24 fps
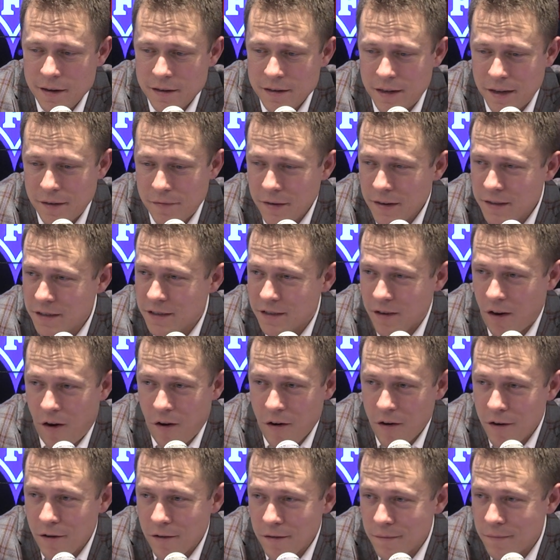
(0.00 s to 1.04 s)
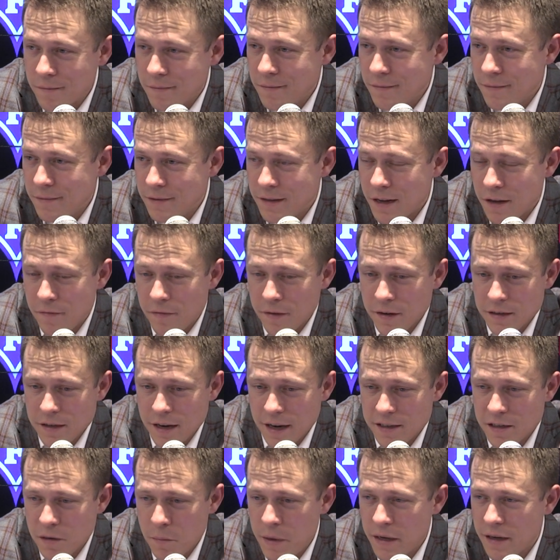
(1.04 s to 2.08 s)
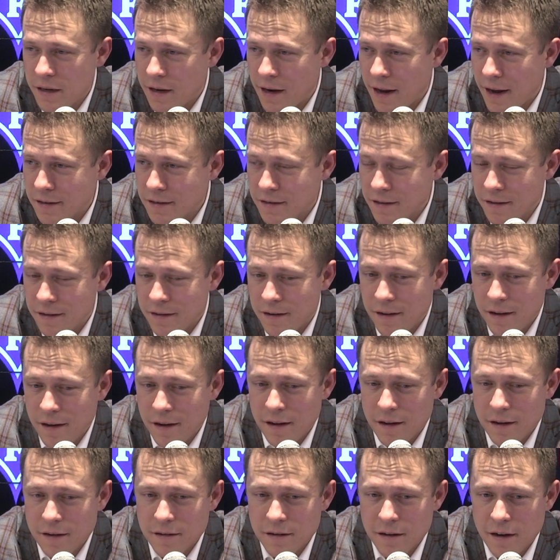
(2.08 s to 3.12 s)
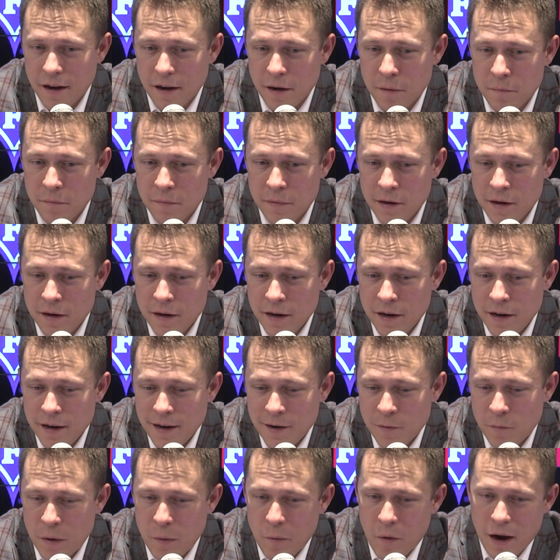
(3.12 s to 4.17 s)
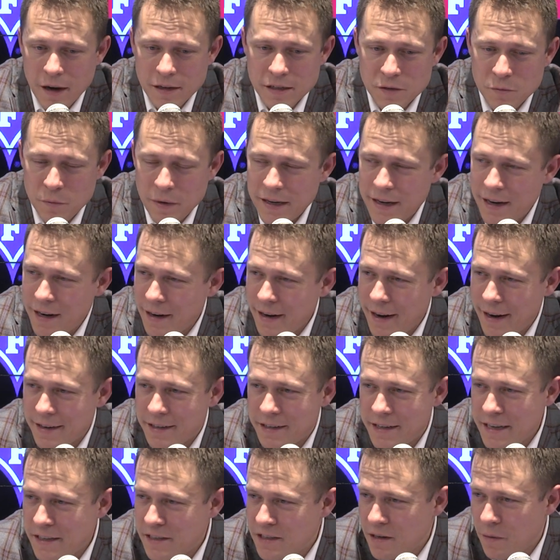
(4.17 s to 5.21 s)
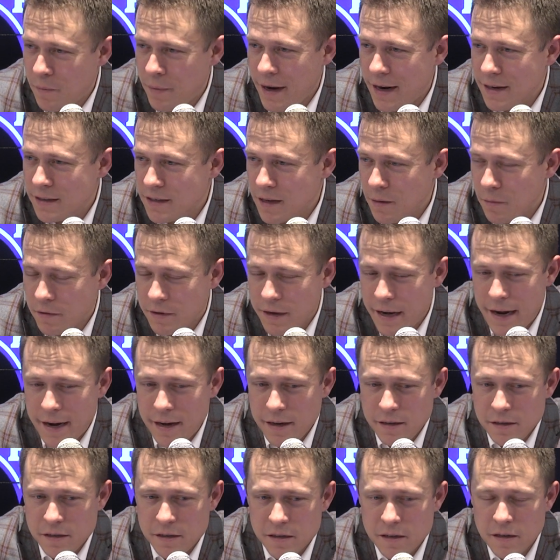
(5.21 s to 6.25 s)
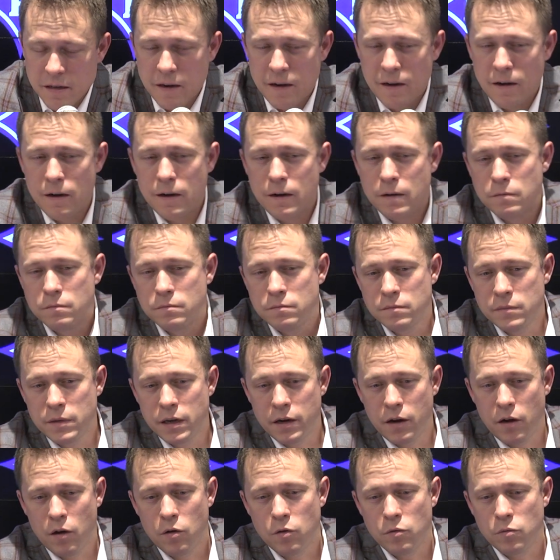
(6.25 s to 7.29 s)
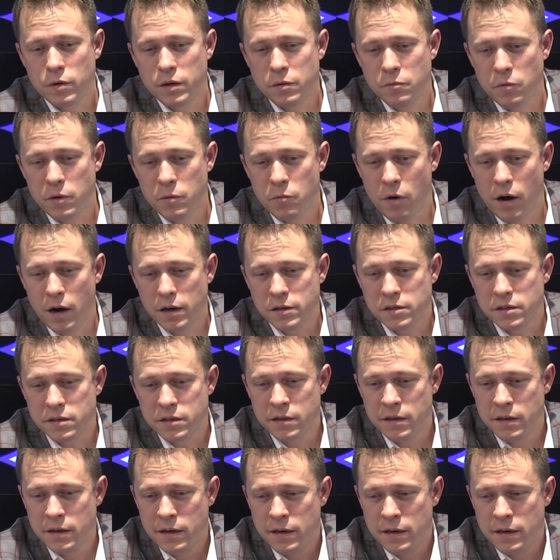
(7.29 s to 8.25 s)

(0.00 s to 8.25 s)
defense is hard. Defense has to be connected. And we did a lot of teaching the past couple of days. You know, we watched,